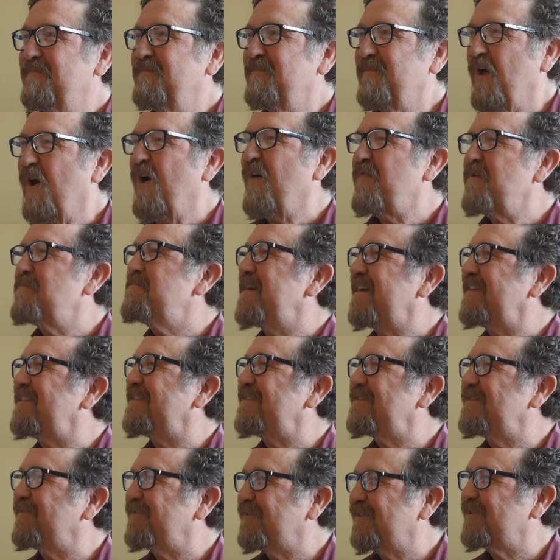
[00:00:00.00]
all the
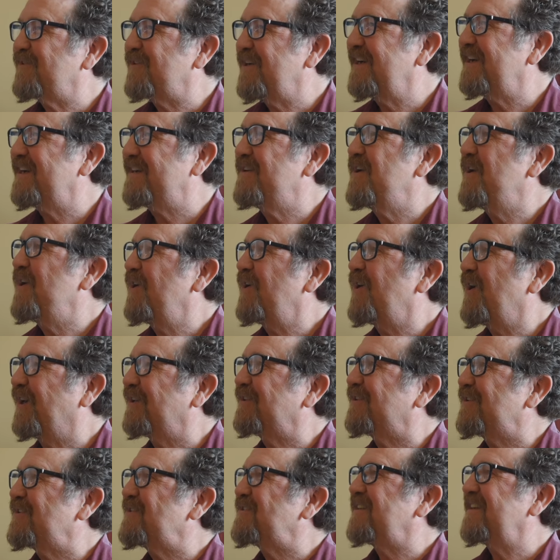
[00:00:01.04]
methods for creating
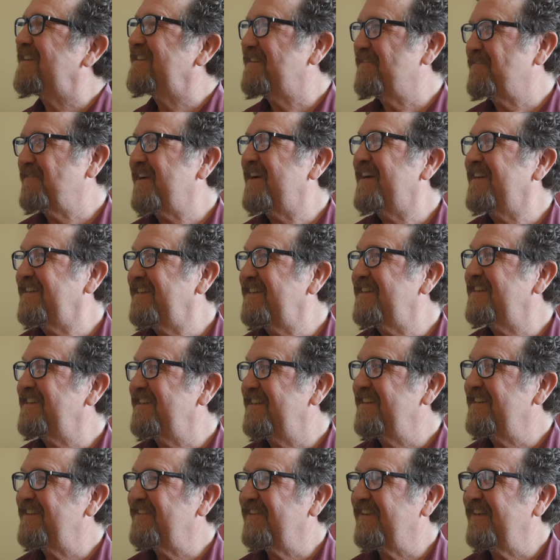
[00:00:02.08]
altered states of
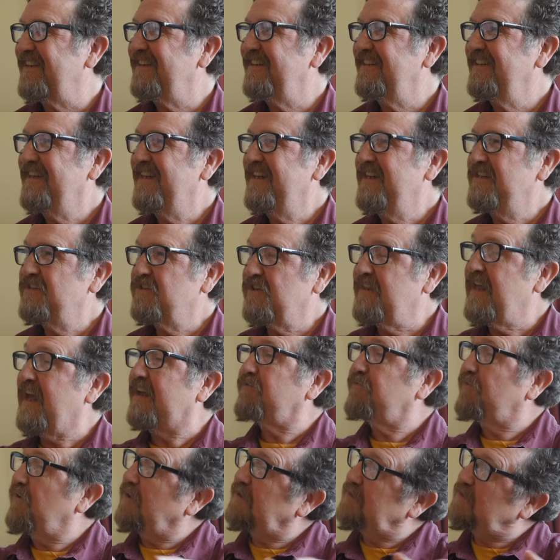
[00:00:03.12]
consciousness, right? So that
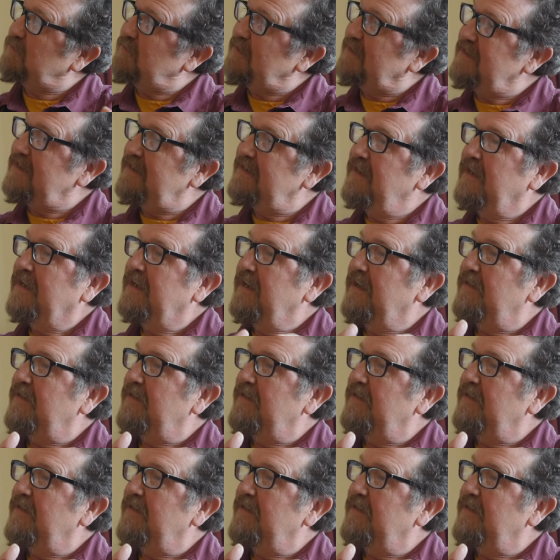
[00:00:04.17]
falls within.